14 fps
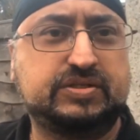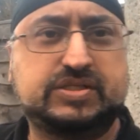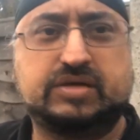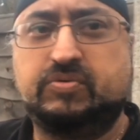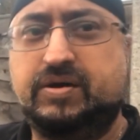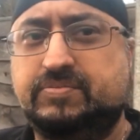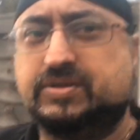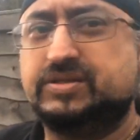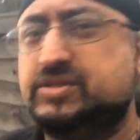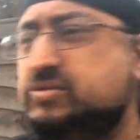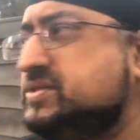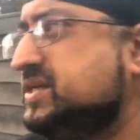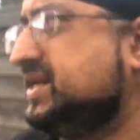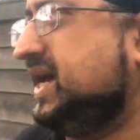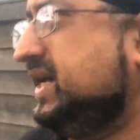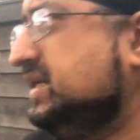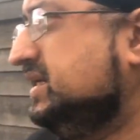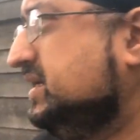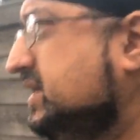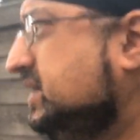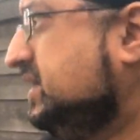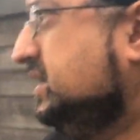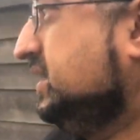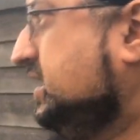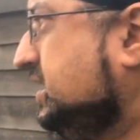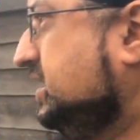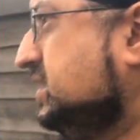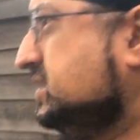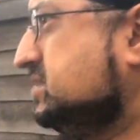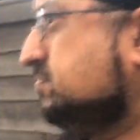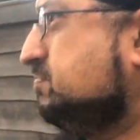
So what I'm going to do today is